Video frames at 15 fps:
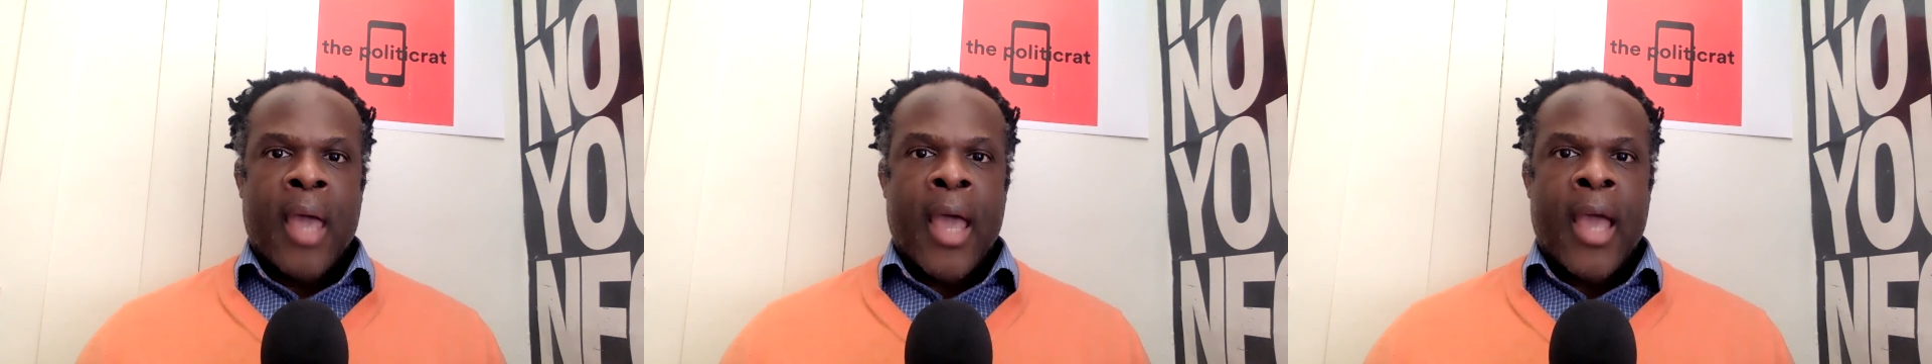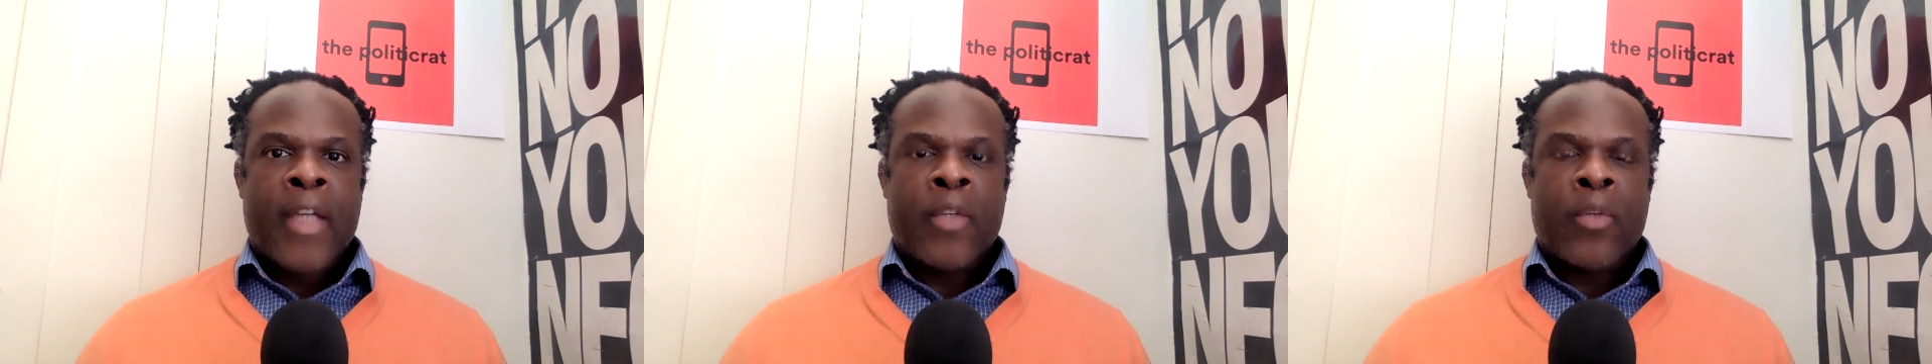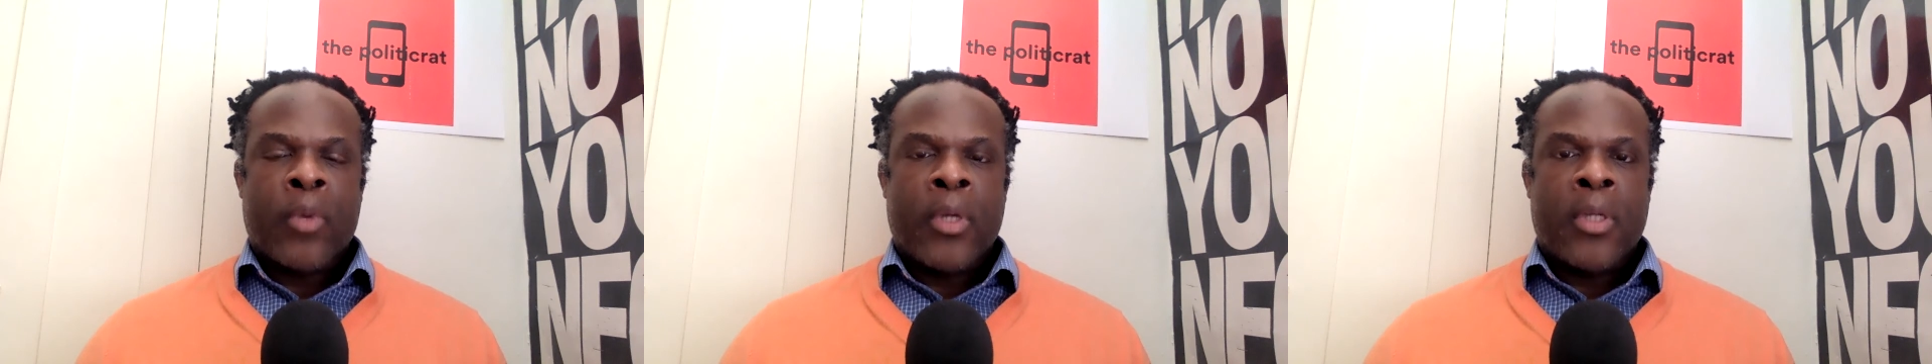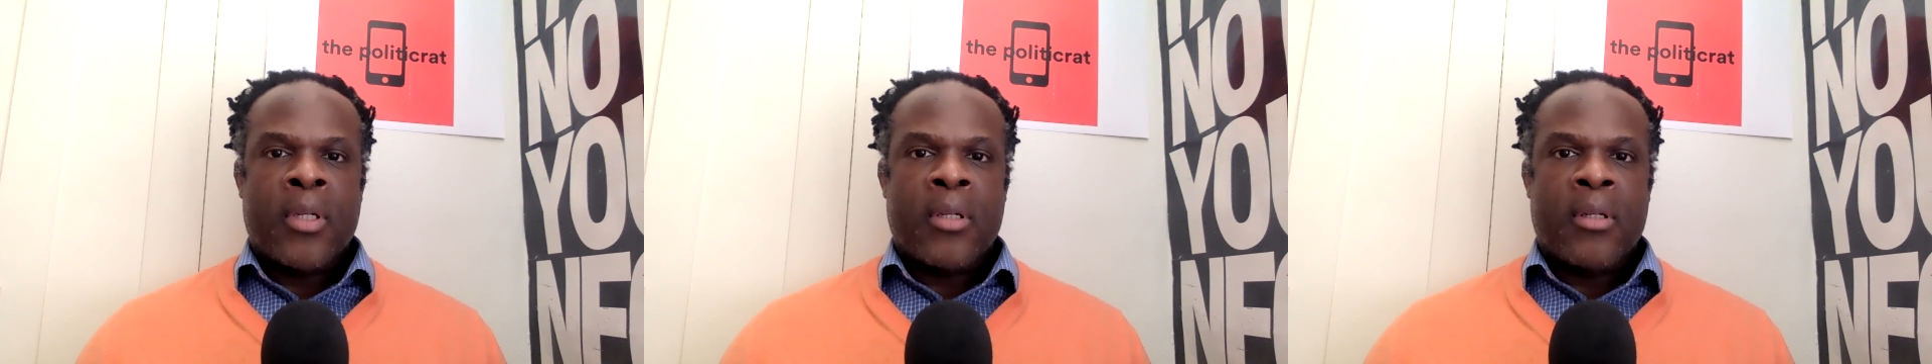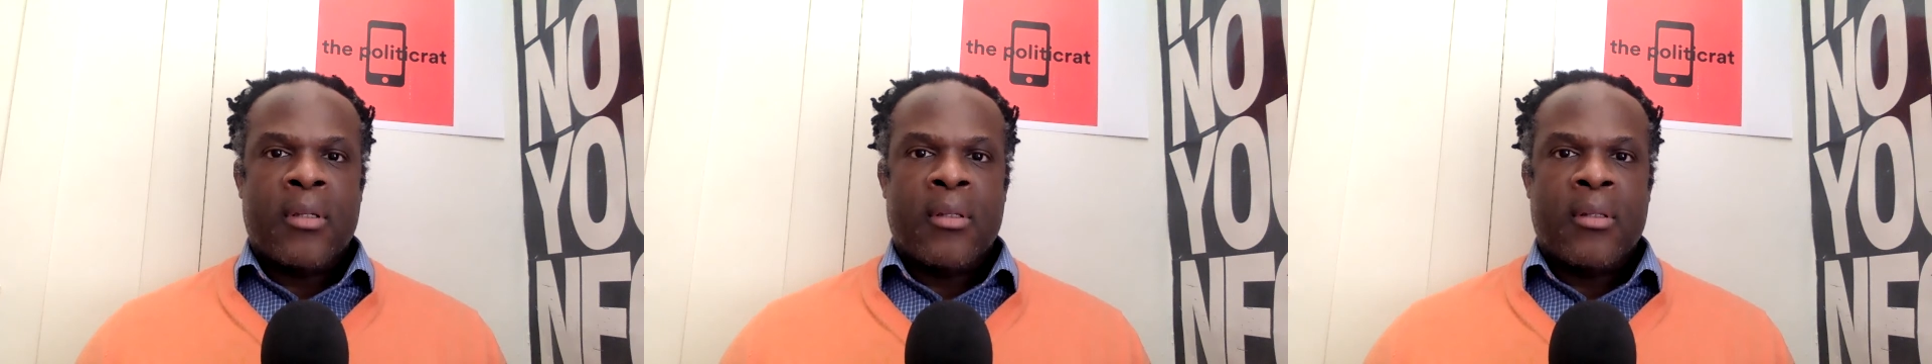as
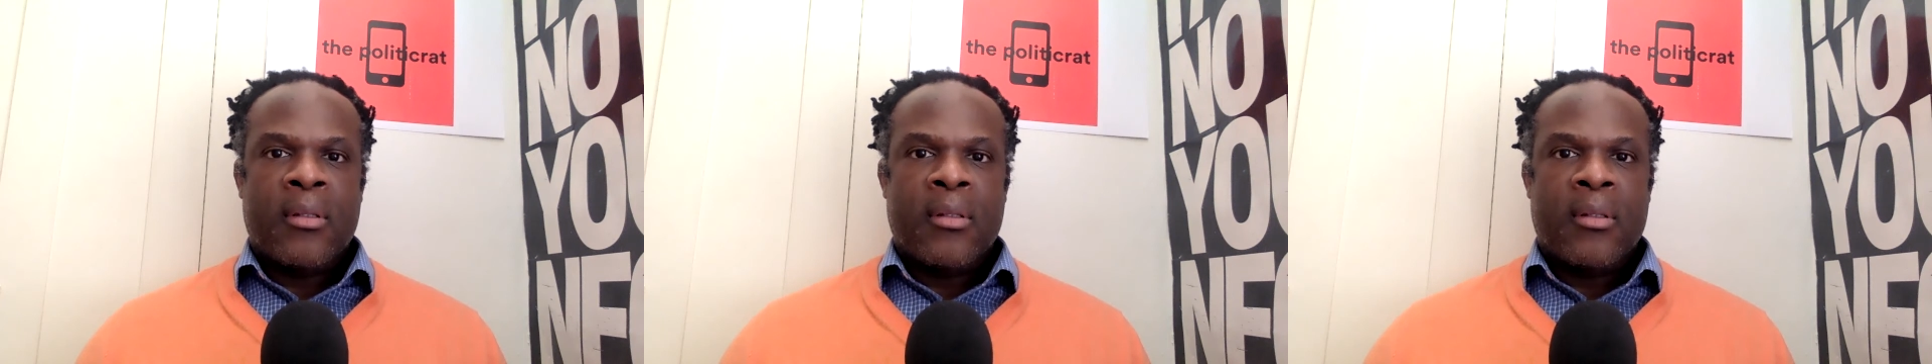written